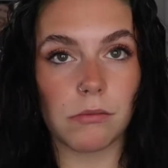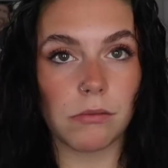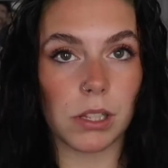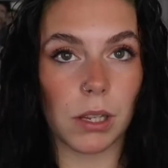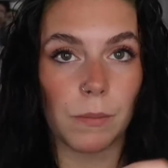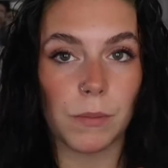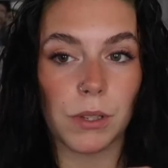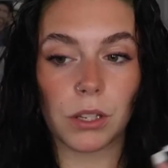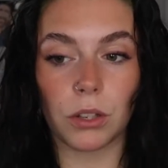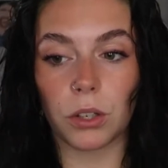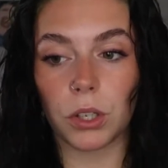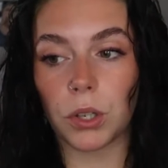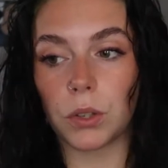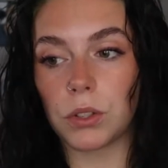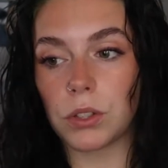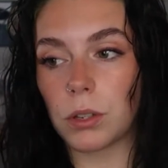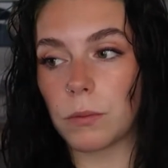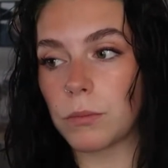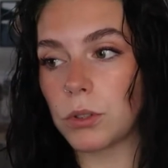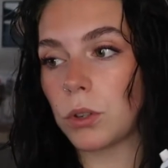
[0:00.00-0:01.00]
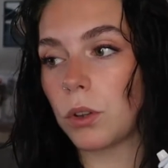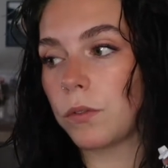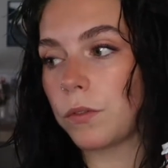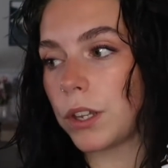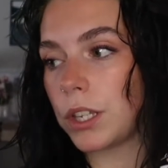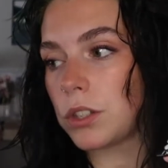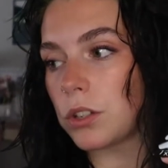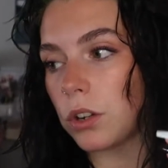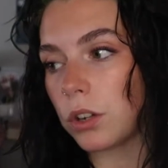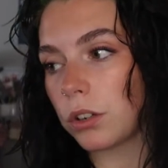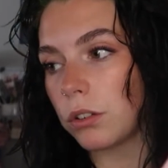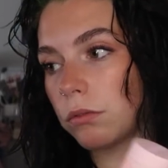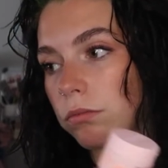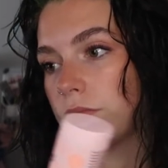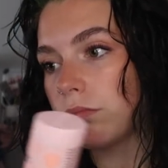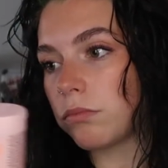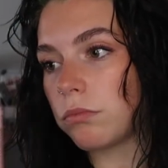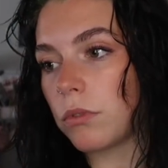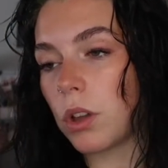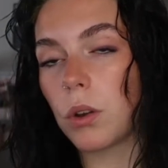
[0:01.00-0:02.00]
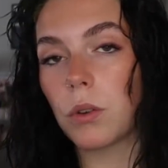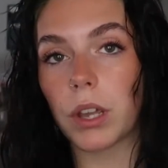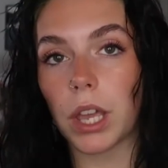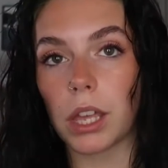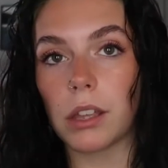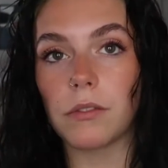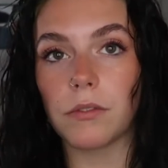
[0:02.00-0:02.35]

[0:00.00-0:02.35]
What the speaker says: some silicones, some sulfates are okay